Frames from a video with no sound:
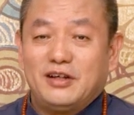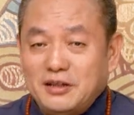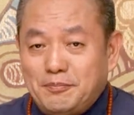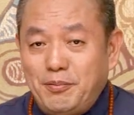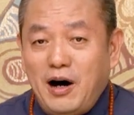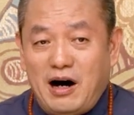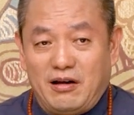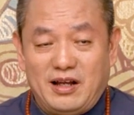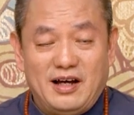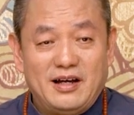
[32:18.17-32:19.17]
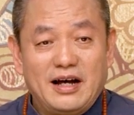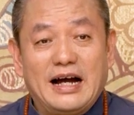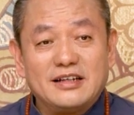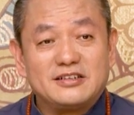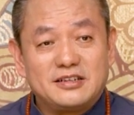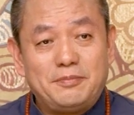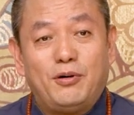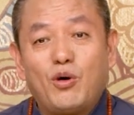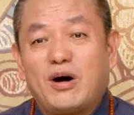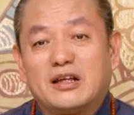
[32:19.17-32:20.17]
If a bad life is
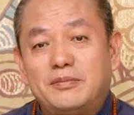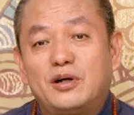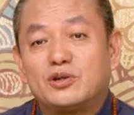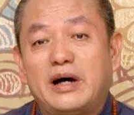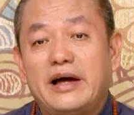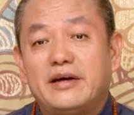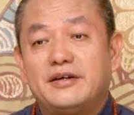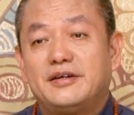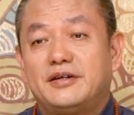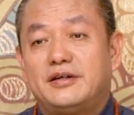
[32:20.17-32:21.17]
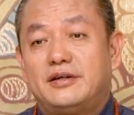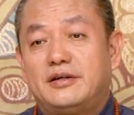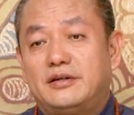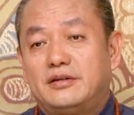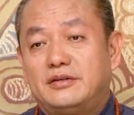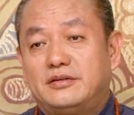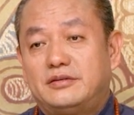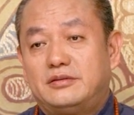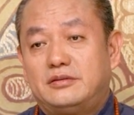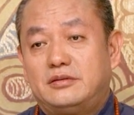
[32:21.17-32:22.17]
predicted, then the child may give up
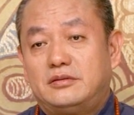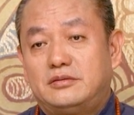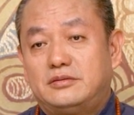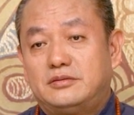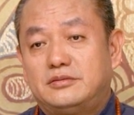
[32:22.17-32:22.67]
on life.